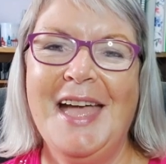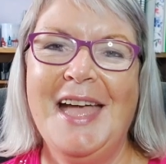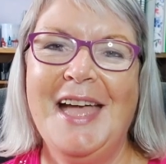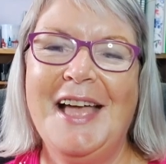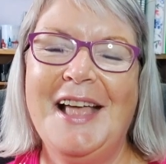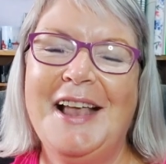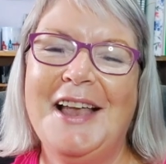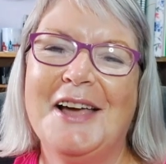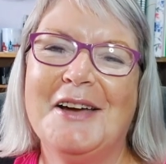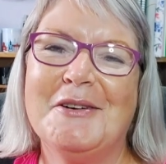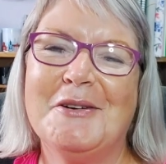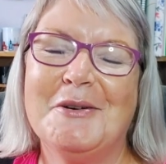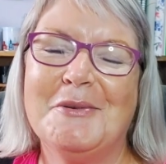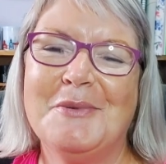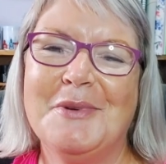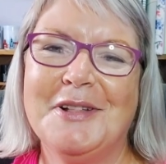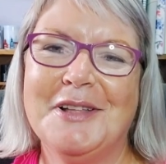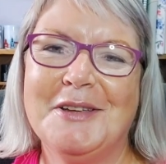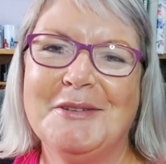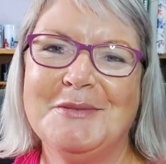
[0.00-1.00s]
Hello and
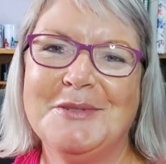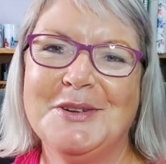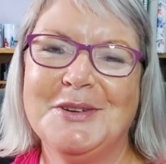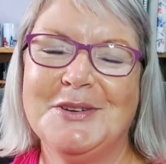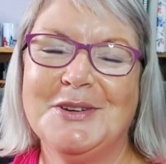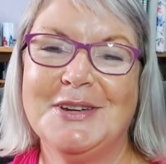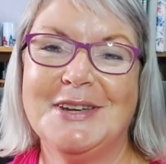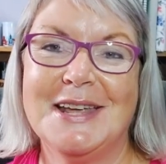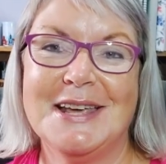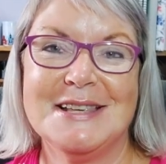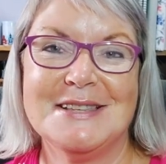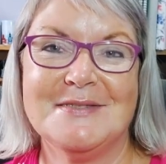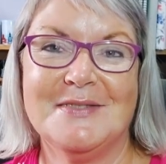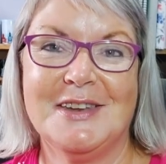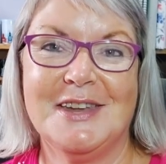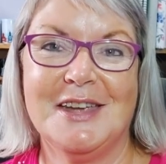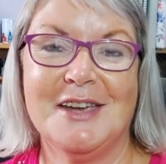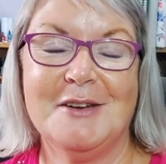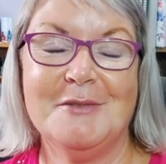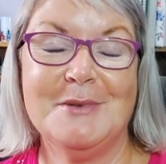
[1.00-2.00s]
welcome to today's
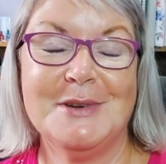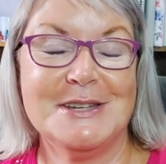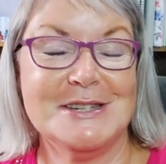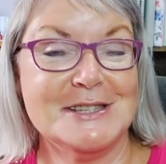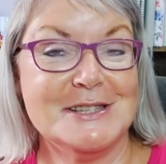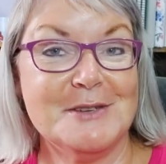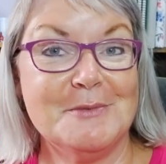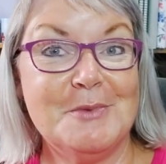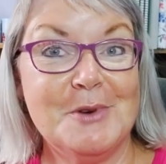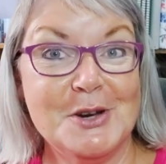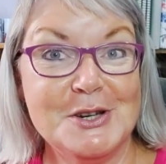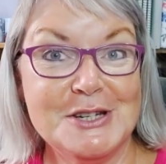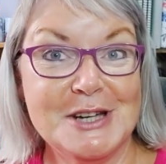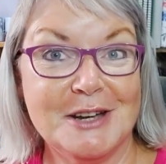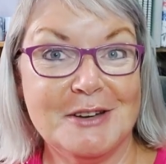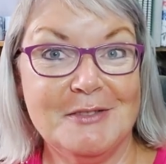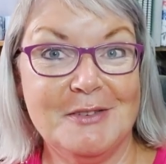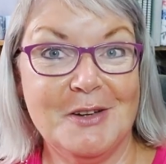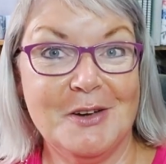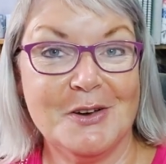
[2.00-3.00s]
video, which is a
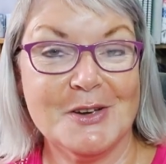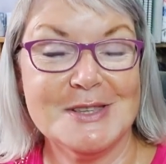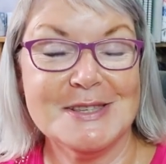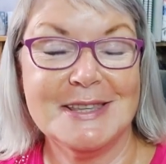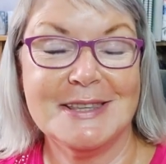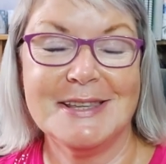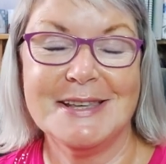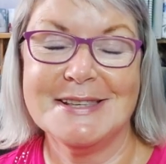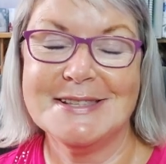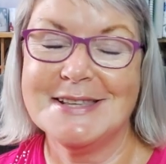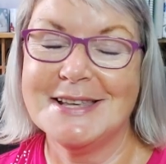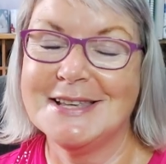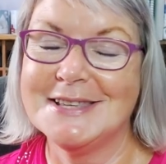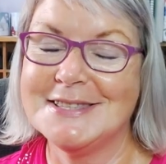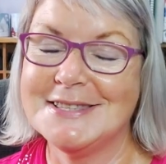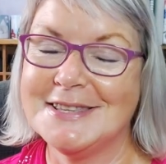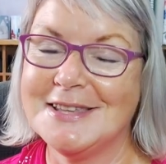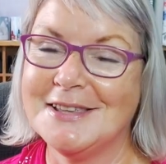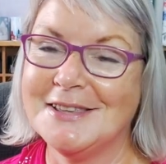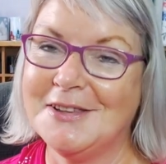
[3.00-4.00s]
project vlog. So this
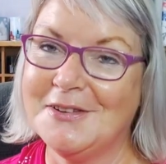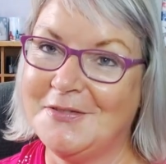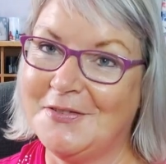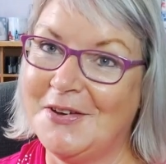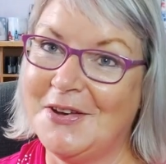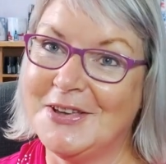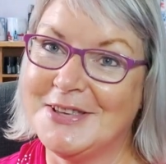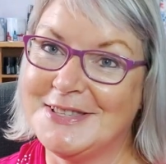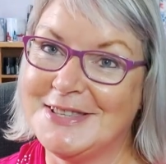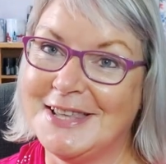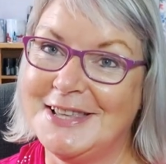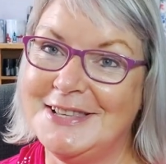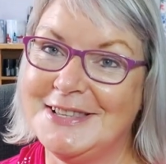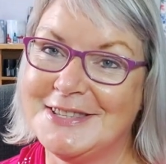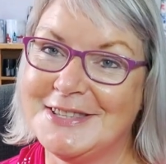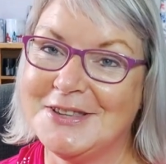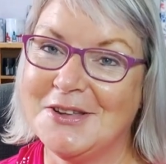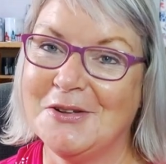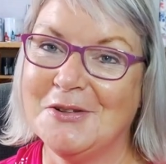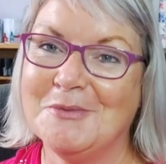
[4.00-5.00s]
is the first
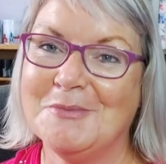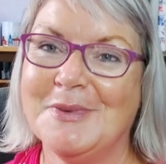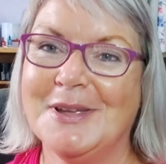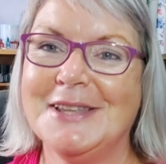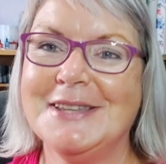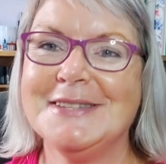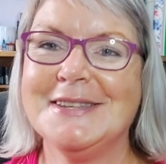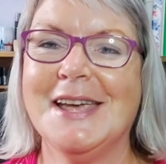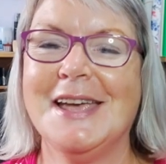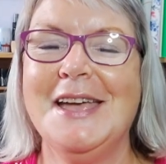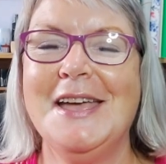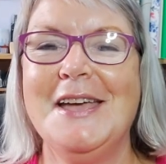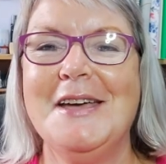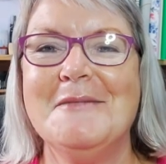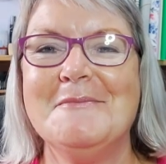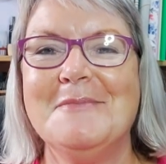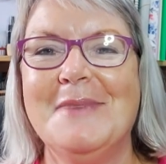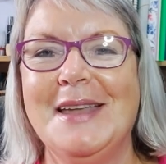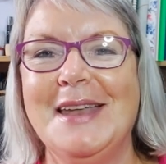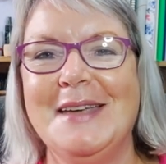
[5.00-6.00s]
installment.
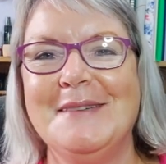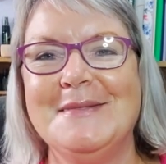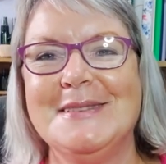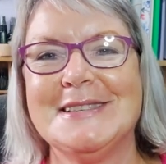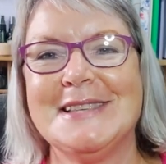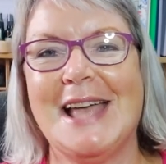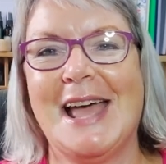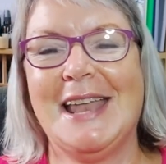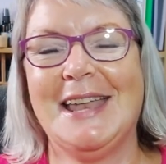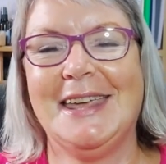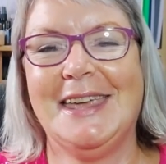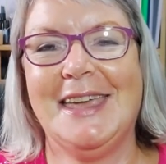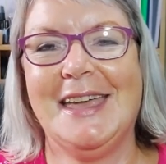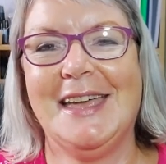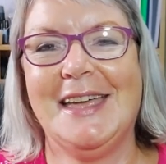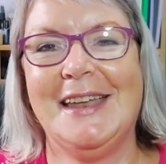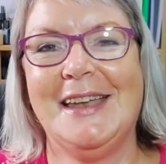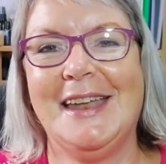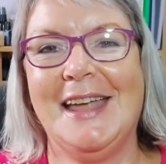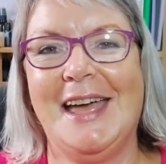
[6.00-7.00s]
My name is
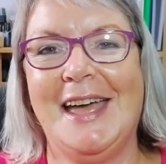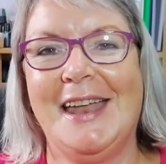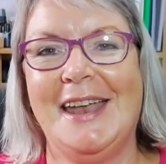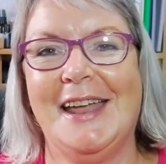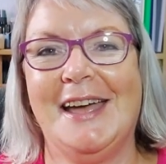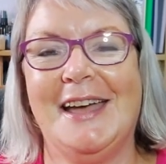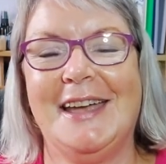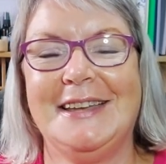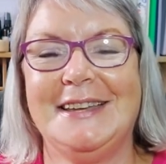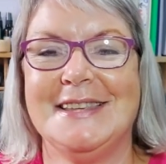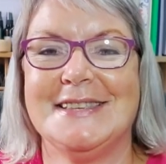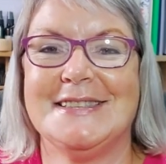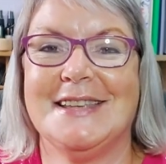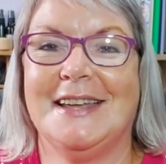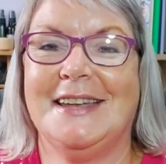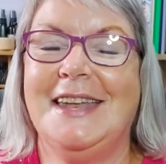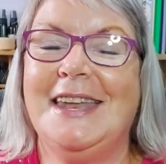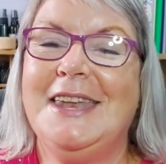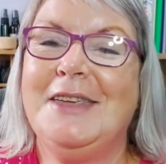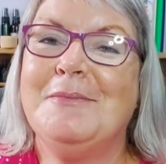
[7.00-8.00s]
Anniken and I
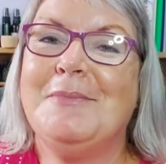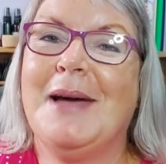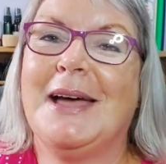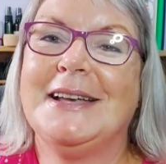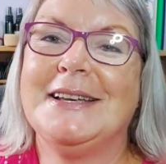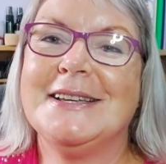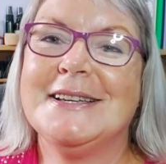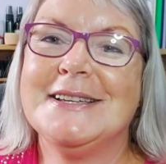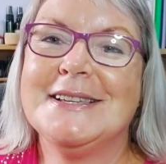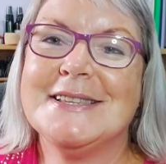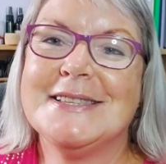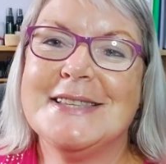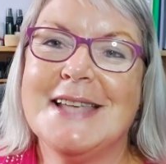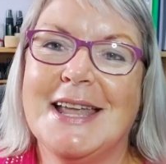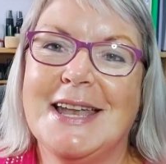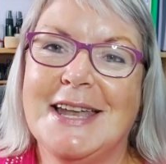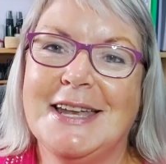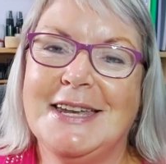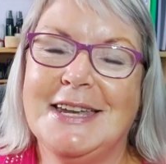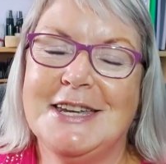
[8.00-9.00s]
design knitting patterns
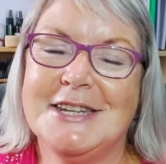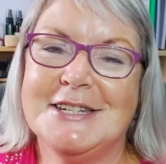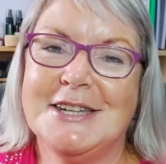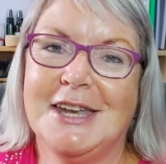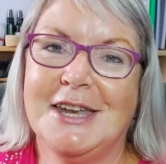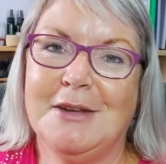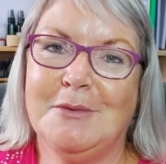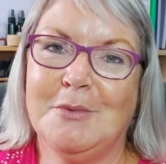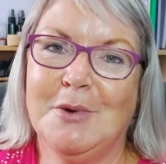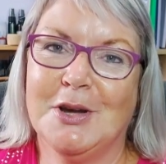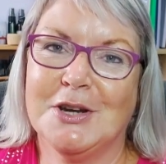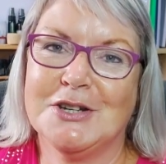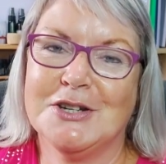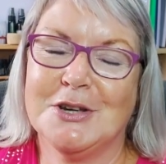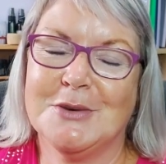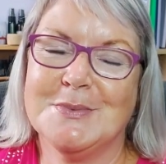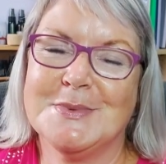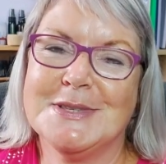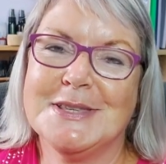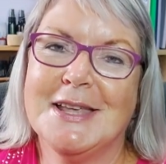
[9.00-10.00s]
and I teach knitting
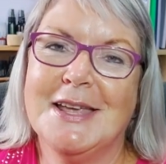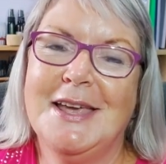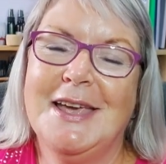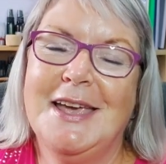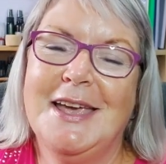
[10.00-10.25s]
workshops.